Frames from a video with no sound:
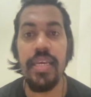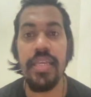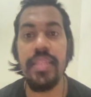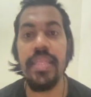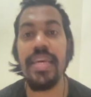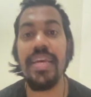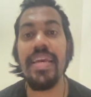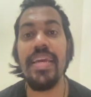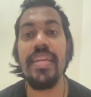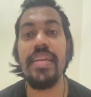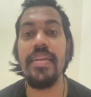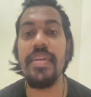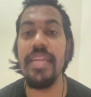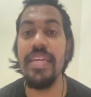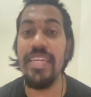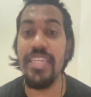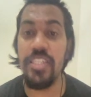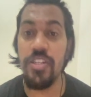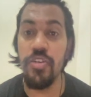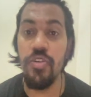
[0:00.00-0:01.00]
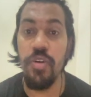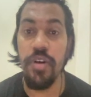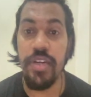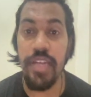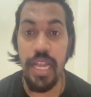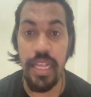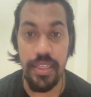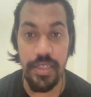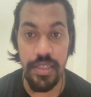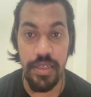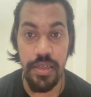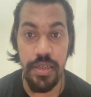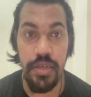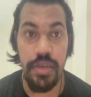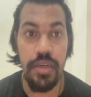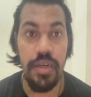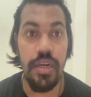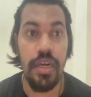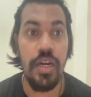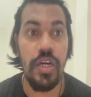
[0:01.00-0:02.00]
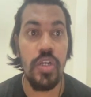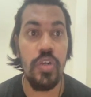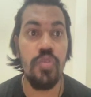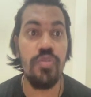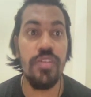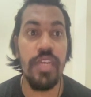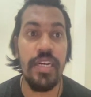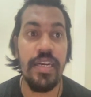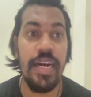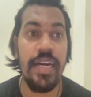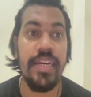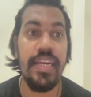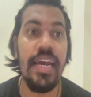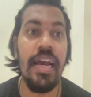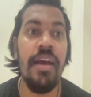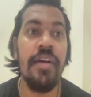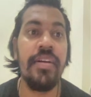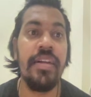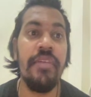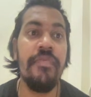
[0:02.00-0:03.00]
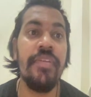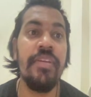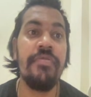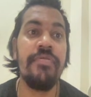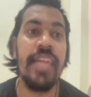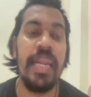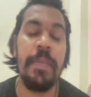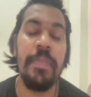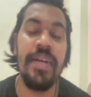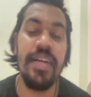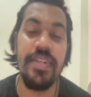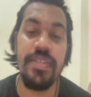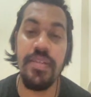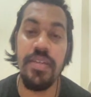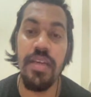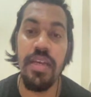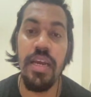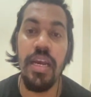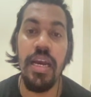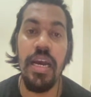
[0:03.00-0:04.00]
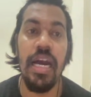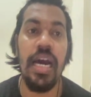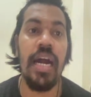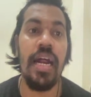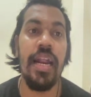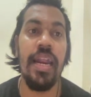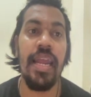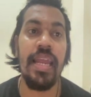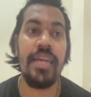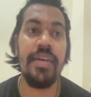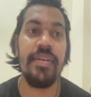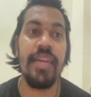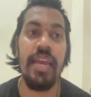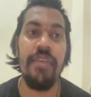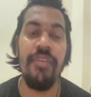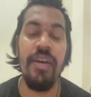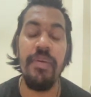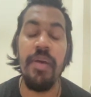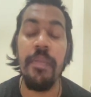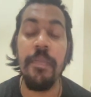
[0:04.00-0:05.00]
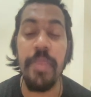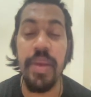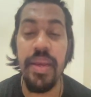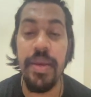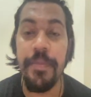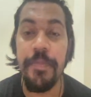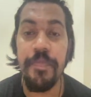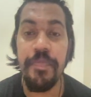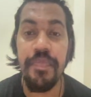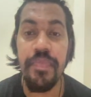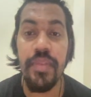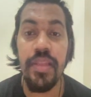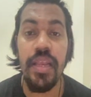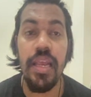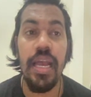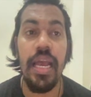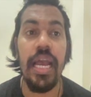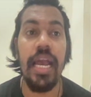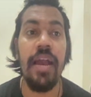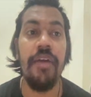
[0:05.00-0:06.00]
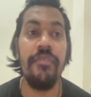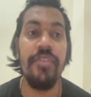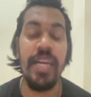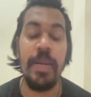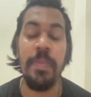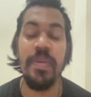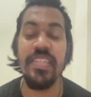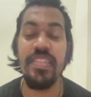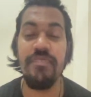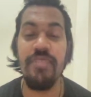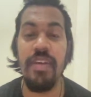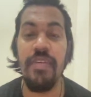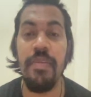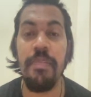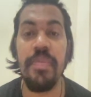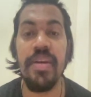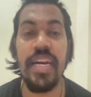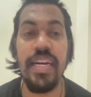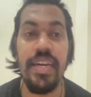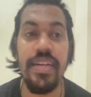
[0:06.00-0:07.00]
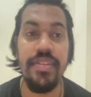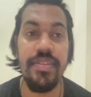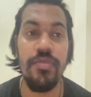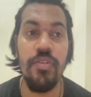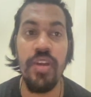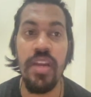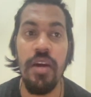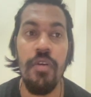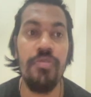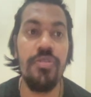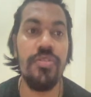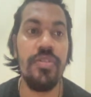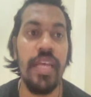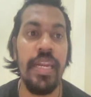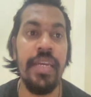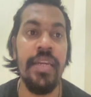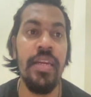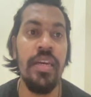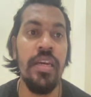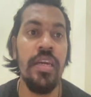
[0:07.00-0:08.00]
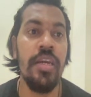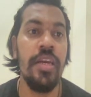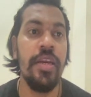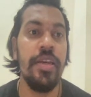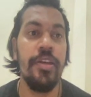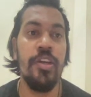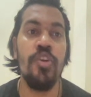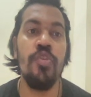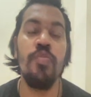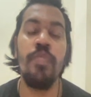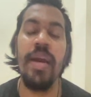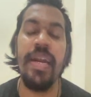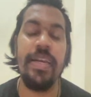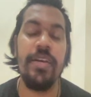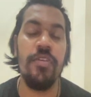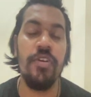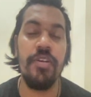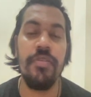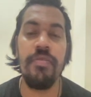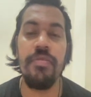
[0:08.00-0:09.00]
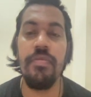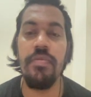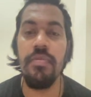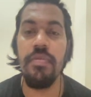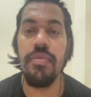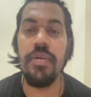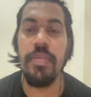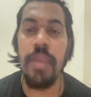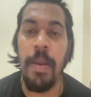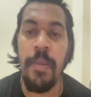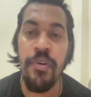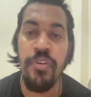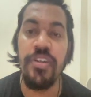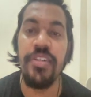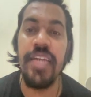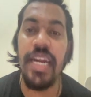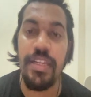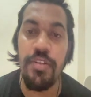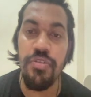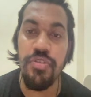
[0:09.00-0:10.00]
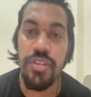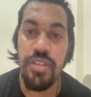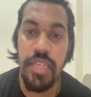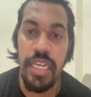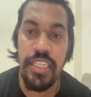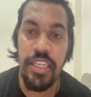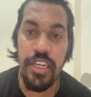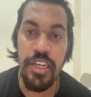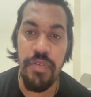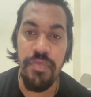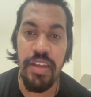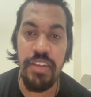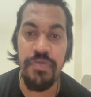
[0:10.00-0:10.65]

They can create a scheduled task to send data at every 10 minutes, like 5 MB. Every 10 minutes 5 MB data is going out, and you might not able to track those such items.